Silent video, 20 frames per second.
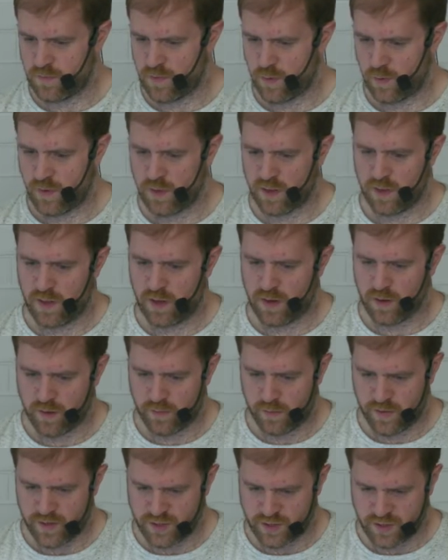with luck,
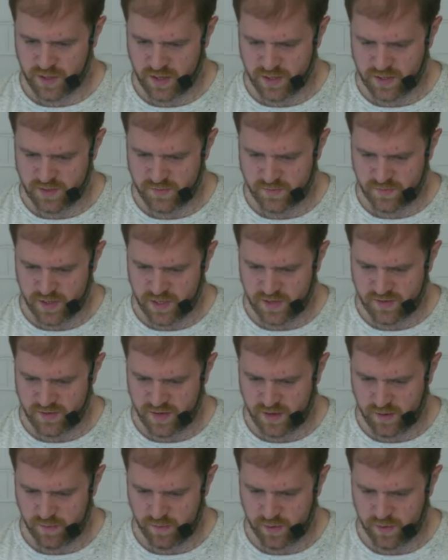we should get some decent
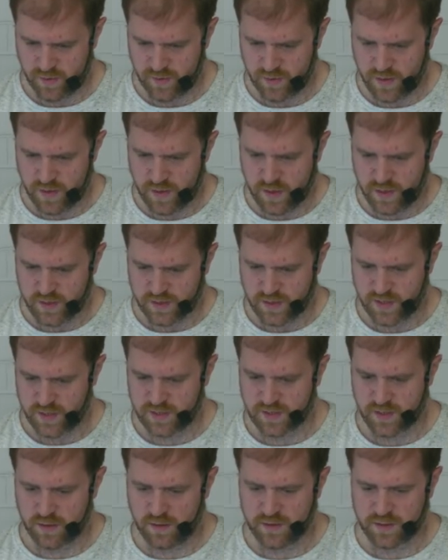output. So this
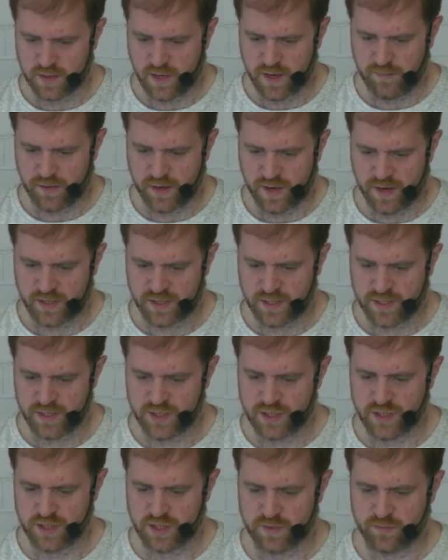console application is
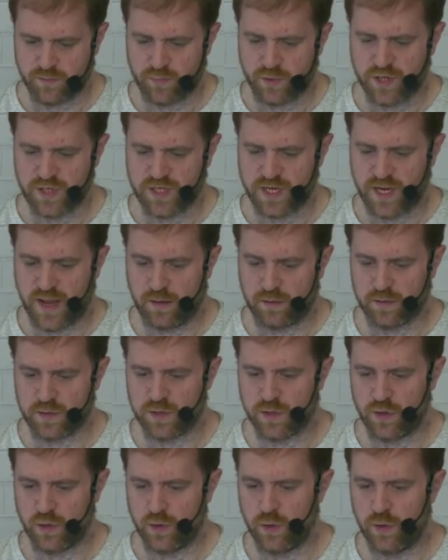just printing out
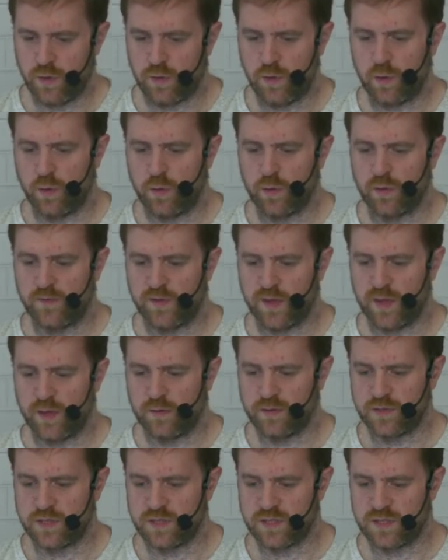all of the
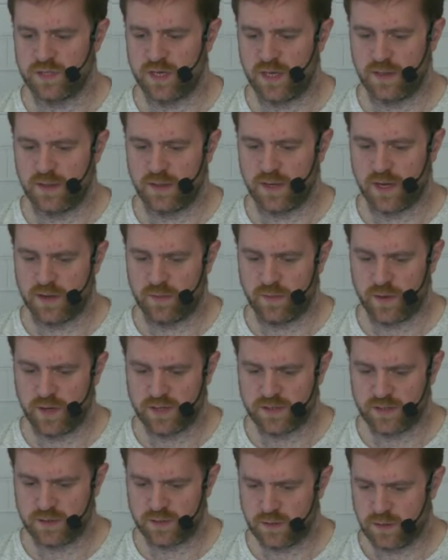users in the
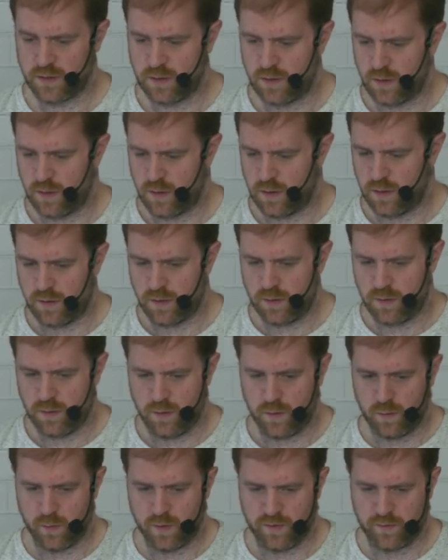database
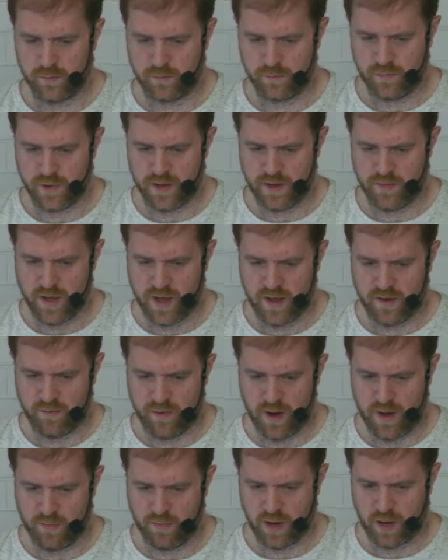with really bad
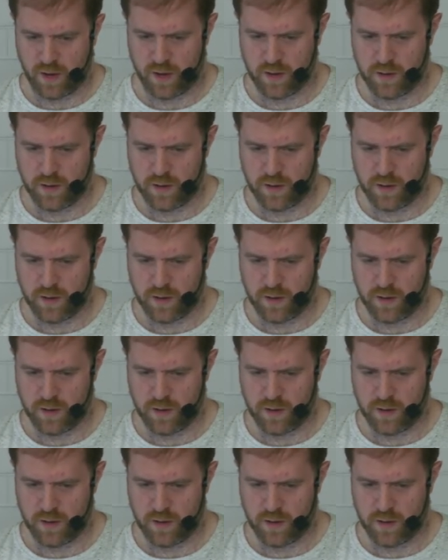wrapping.